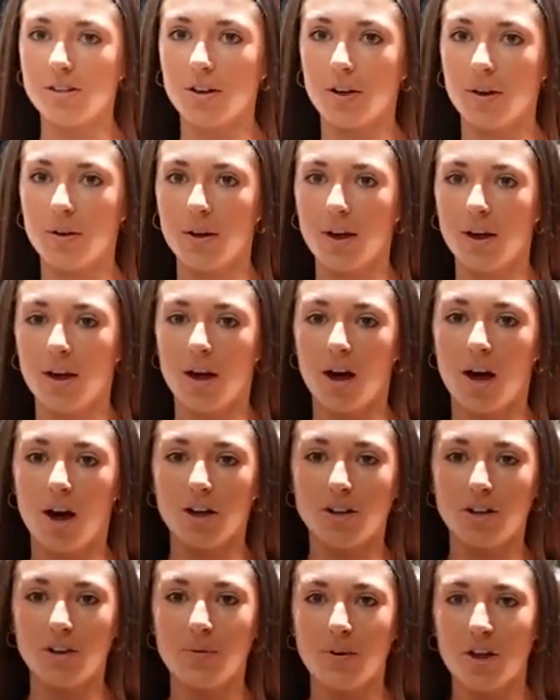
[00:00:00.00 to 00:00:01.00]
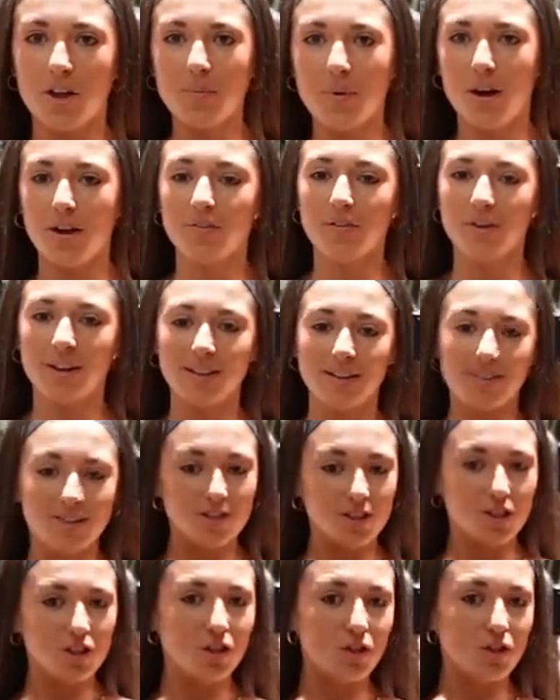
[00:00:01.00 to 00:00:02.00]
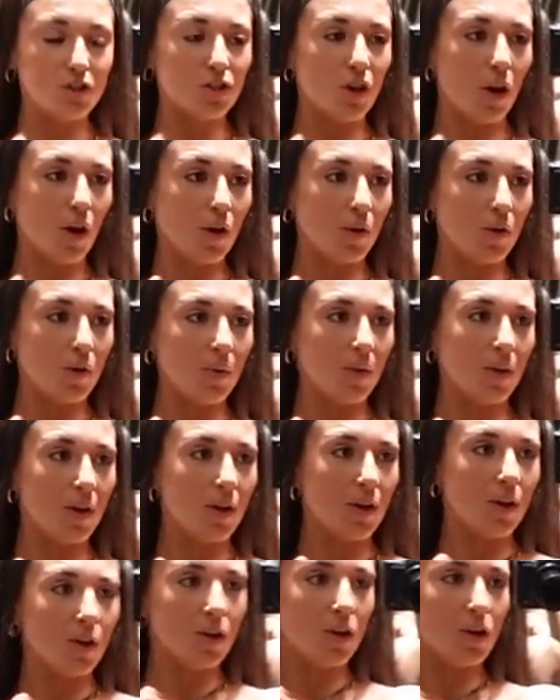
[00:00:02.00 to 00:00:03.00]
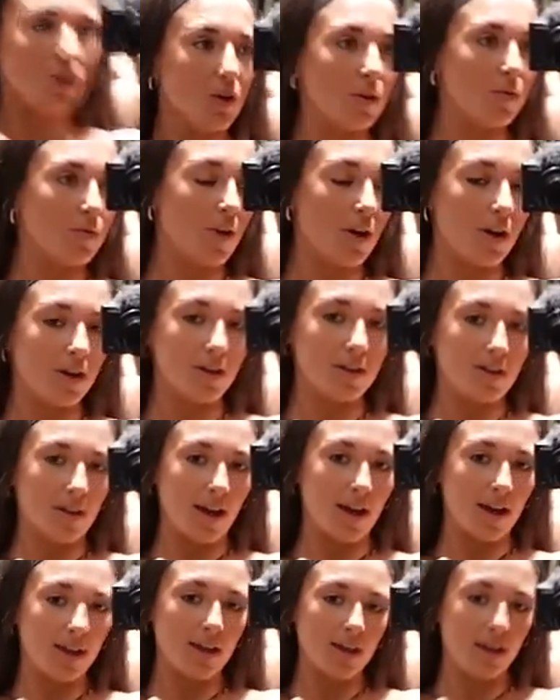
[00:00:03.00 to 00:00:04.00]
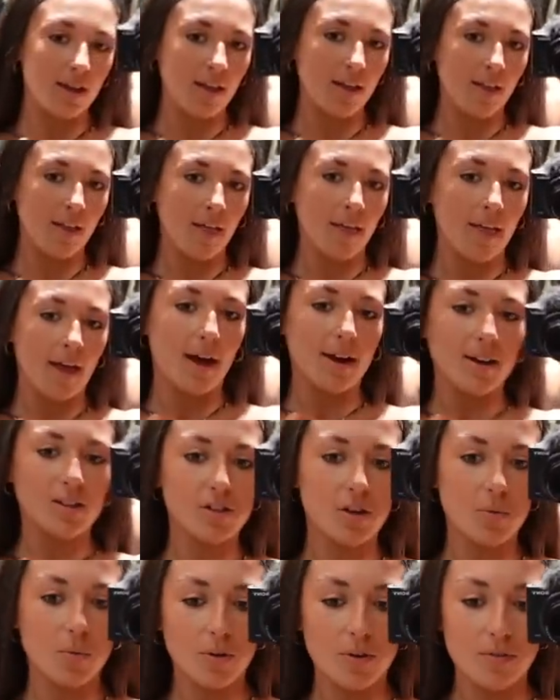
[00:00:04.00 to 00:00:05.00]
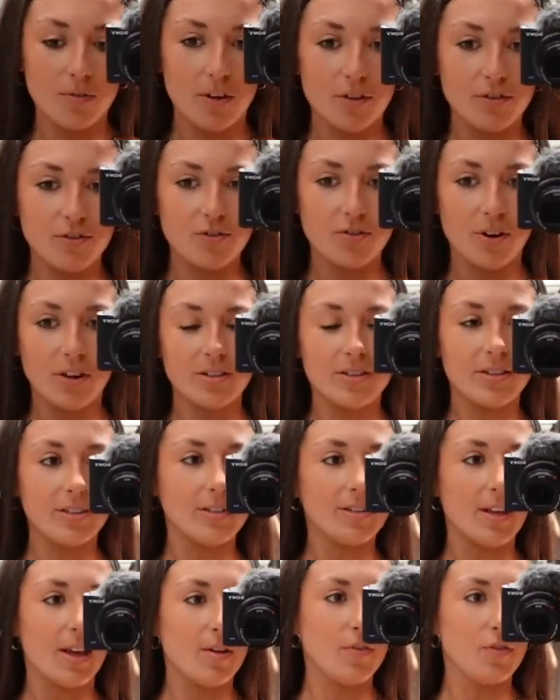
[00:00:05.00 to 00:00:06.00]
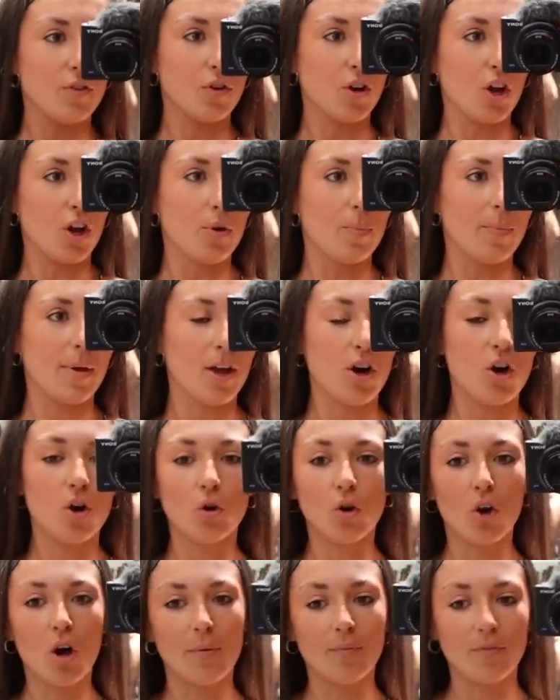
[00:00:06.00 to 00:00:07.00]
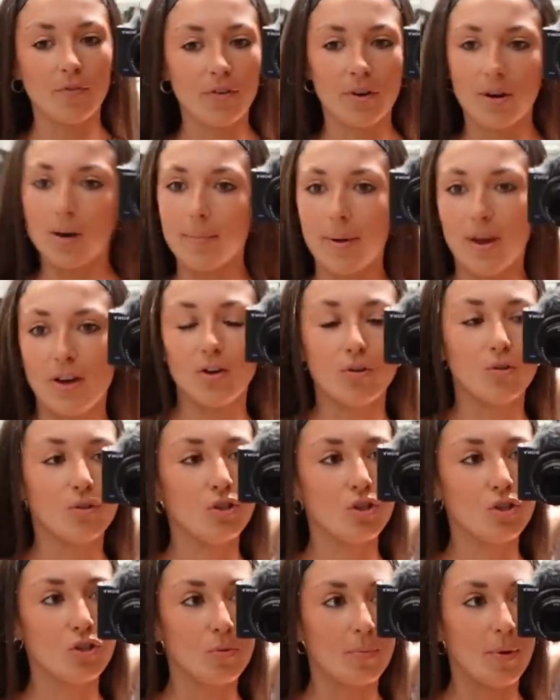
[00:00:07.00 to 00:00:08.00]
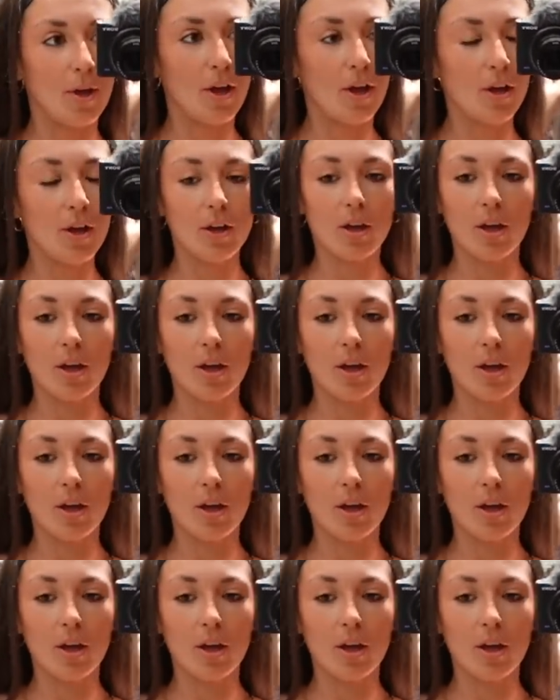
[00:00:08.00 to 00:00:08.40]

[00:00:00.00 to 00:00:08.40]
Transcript: so I don't know, but I feel like this is so cute for holiday. And it's like one of those dresses that if you're like a bit unconfident about your stomach,